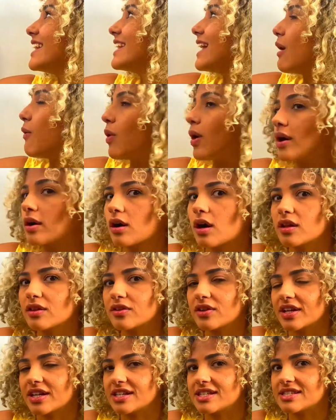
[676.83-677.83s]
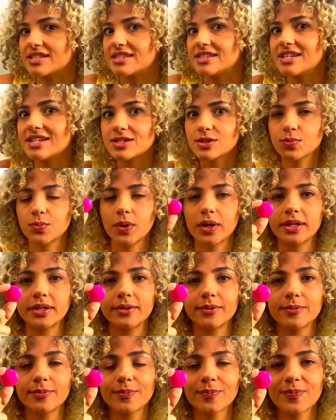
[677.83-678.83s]
Now what color is this one?
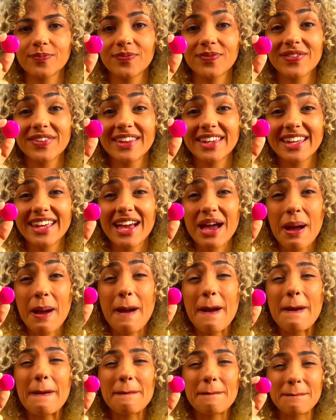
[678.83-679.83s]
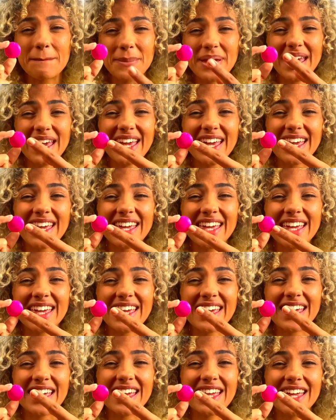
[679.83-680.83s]

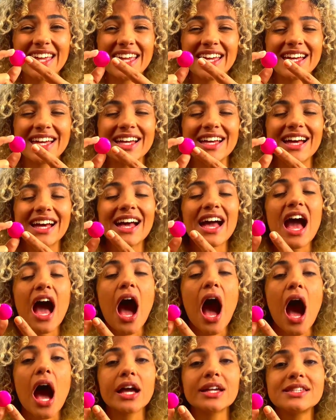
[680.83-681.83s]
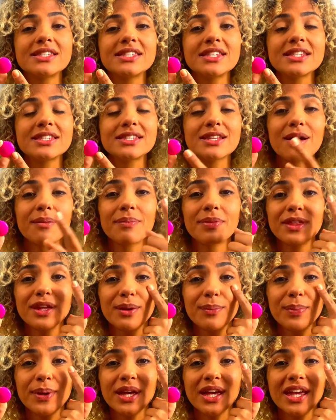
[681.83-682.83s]
Pink. I see
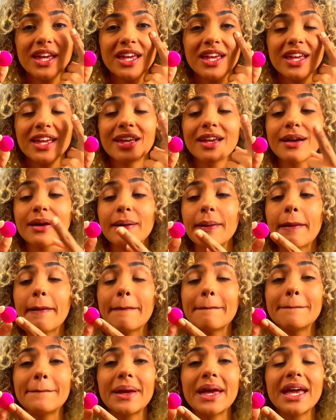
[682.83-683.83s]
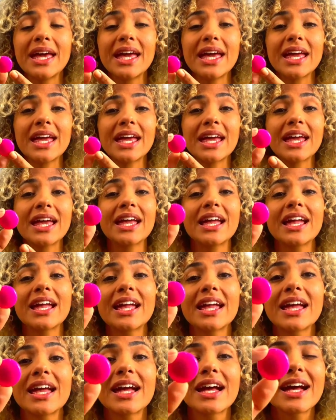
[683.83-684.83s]
something pink.
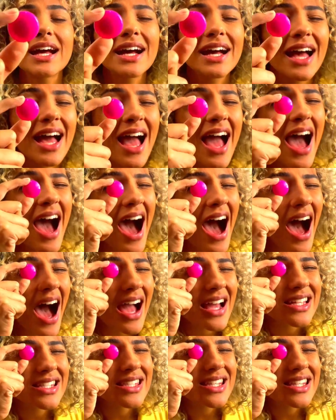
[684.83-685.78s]
Pink. I